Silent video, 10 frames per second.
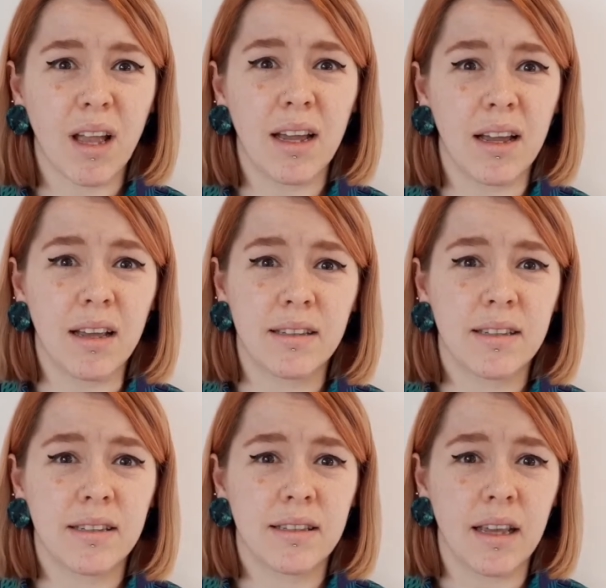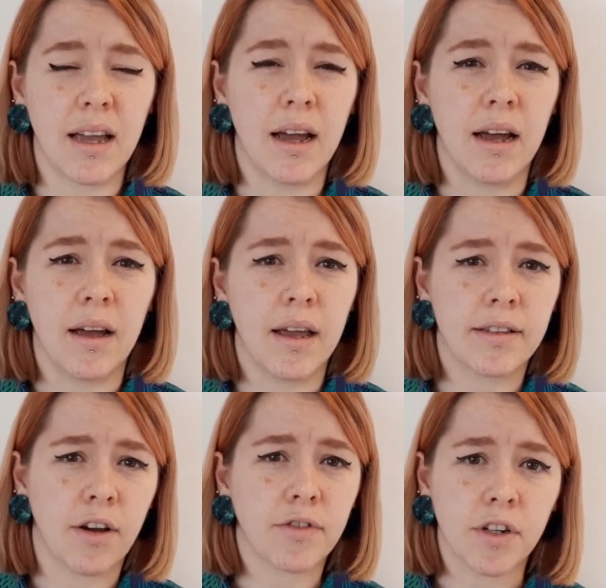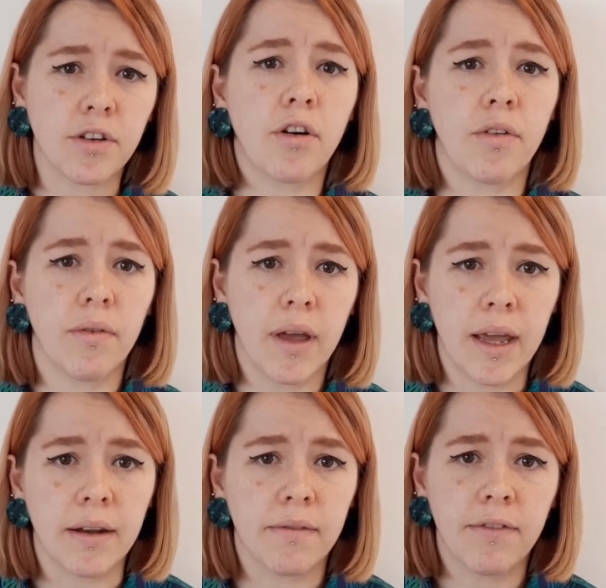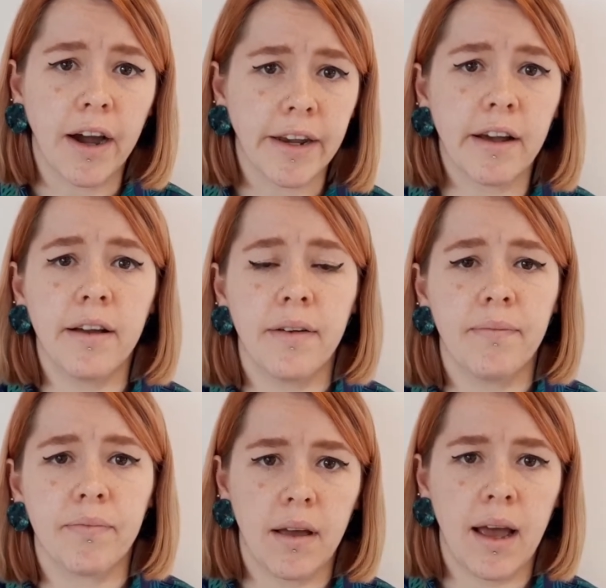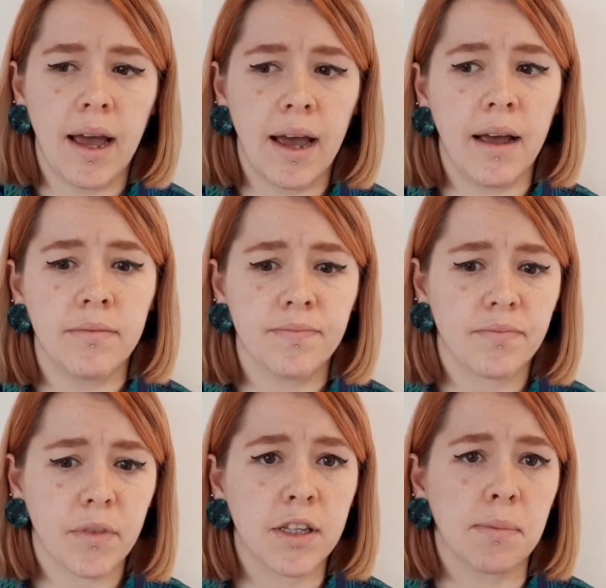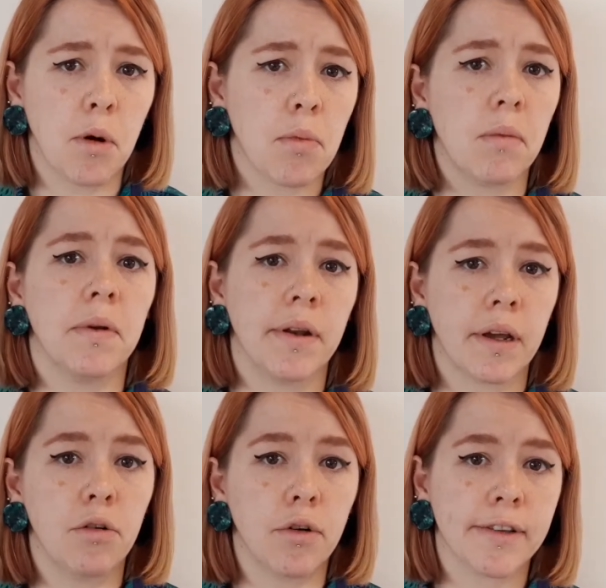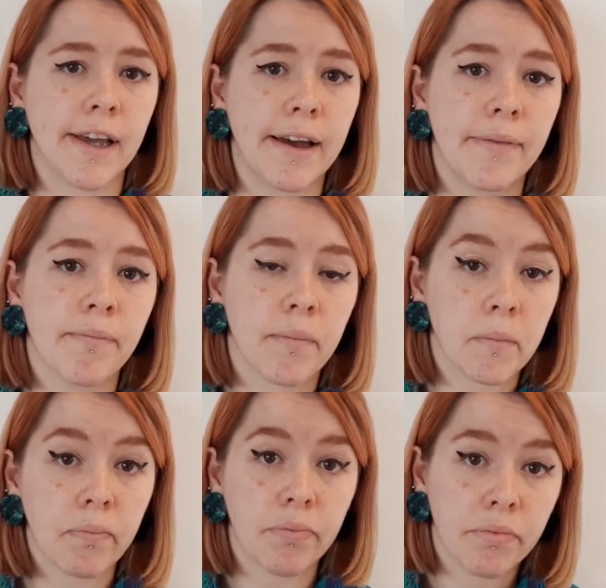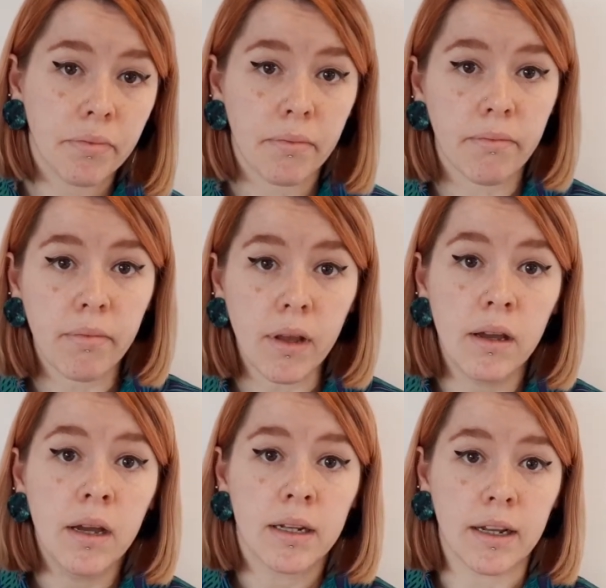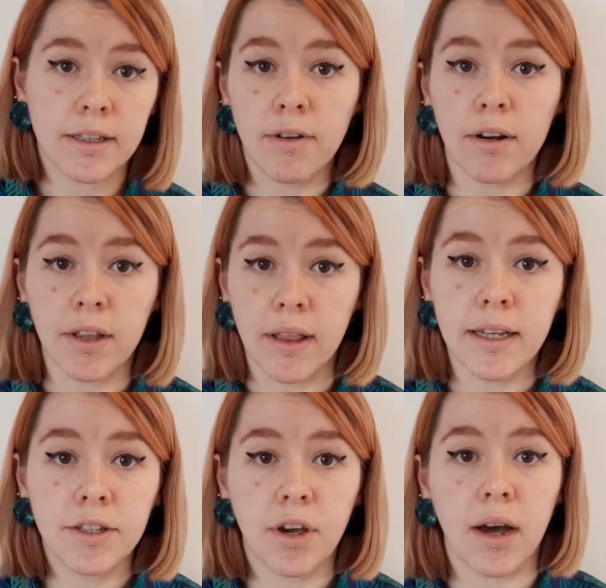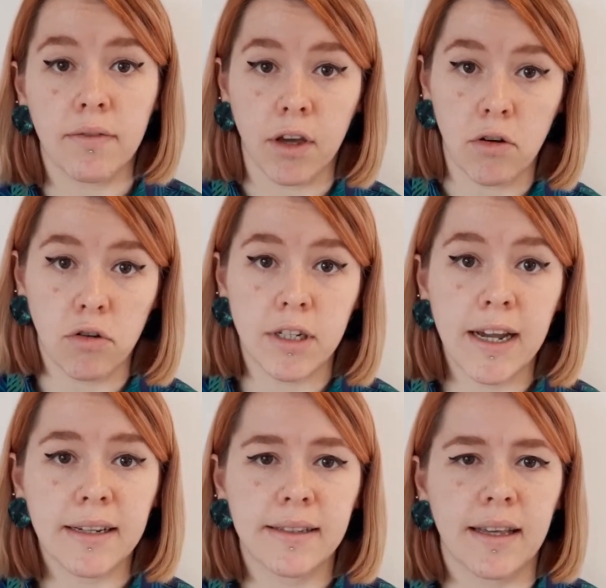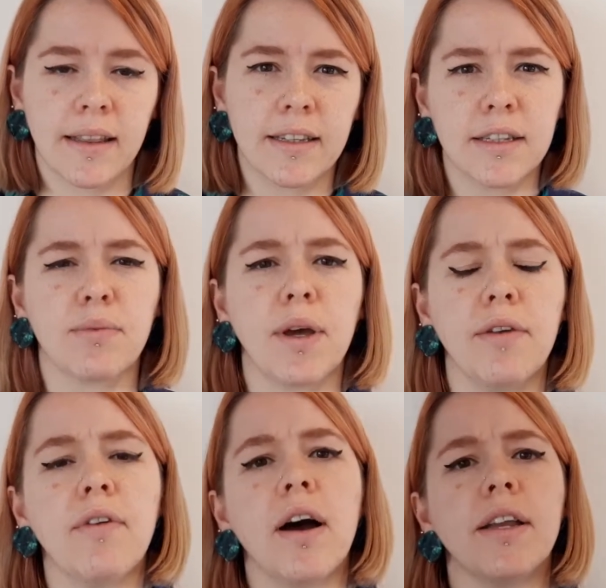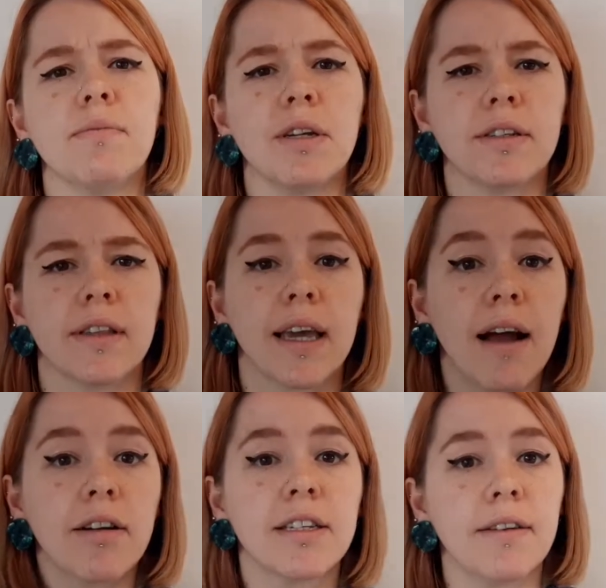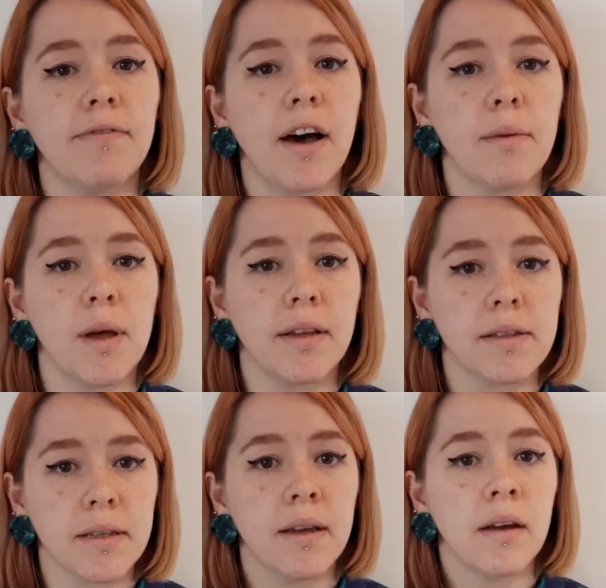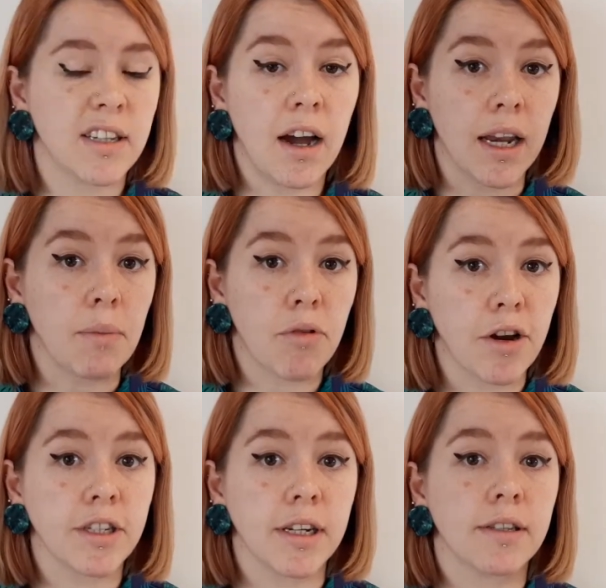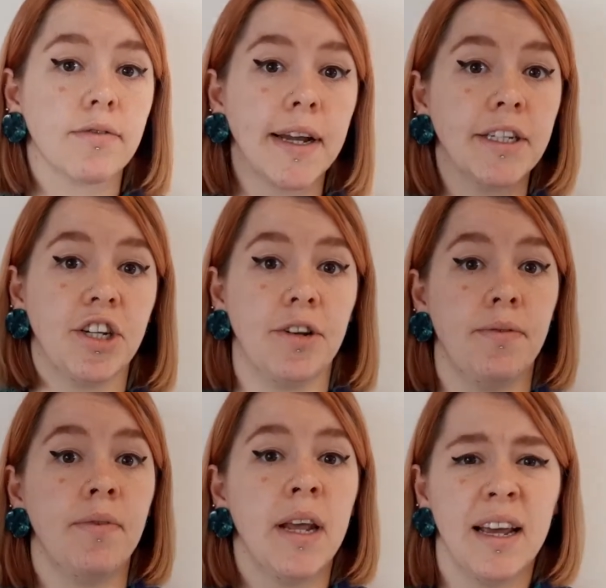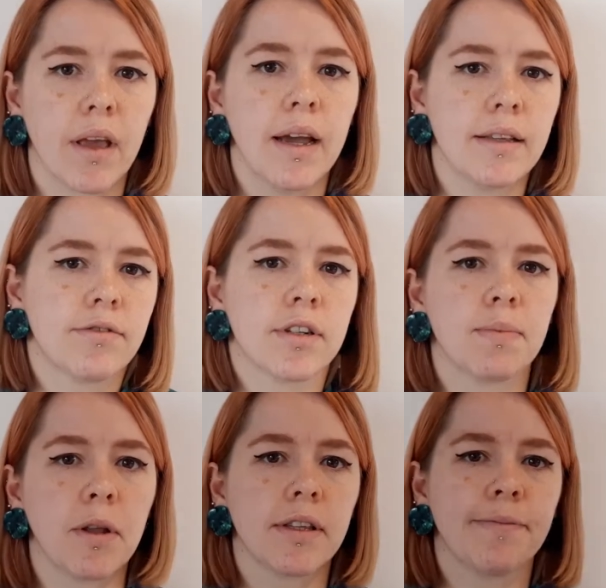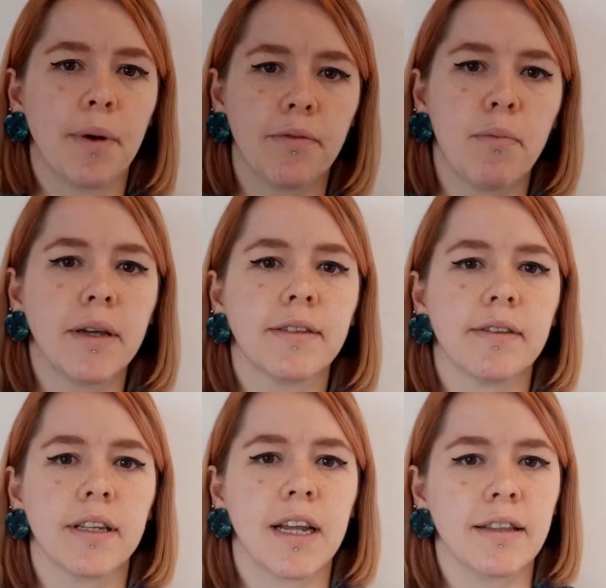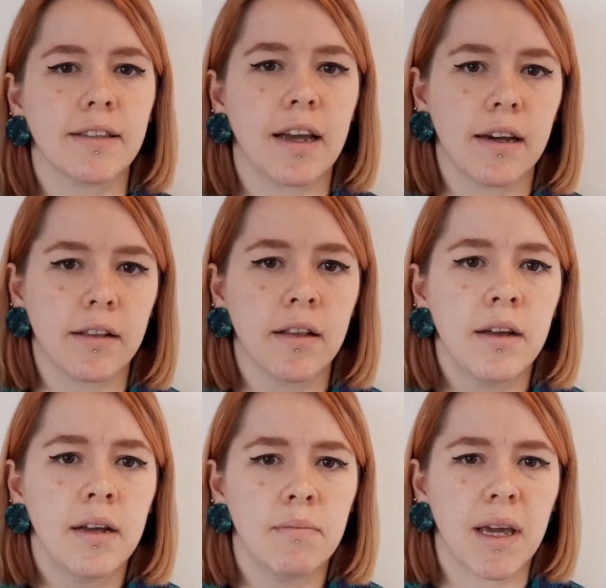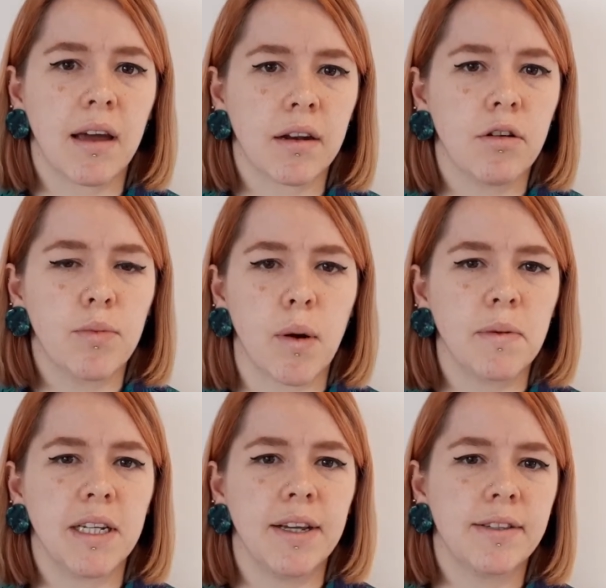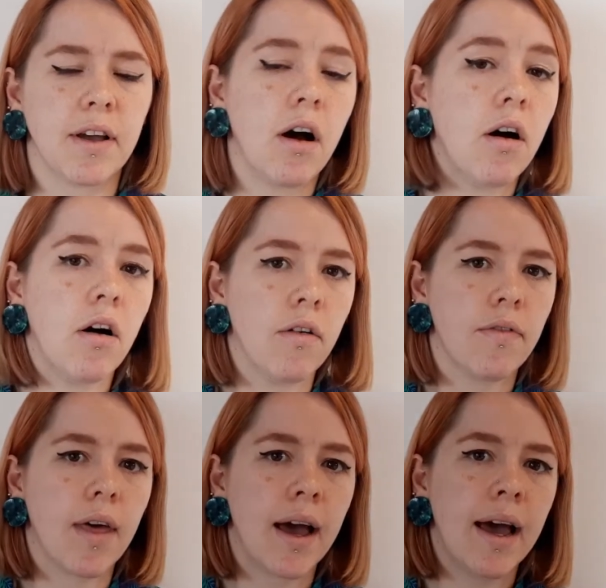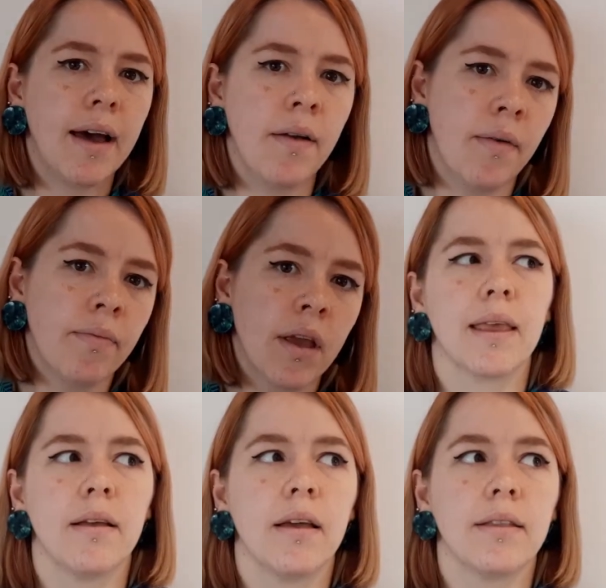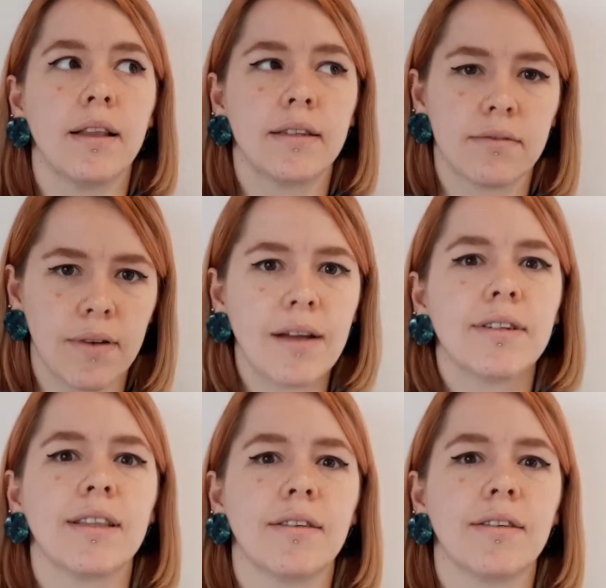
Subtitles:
It's often not in finer hair, it's more prominent in coarse hair. Now surrounding this you have the cortex, and this is where you find most of the keratin fibres. It's a highly proteinous region. It's responsible for most of the tensile mechanical properties of the hair. Then surrounding the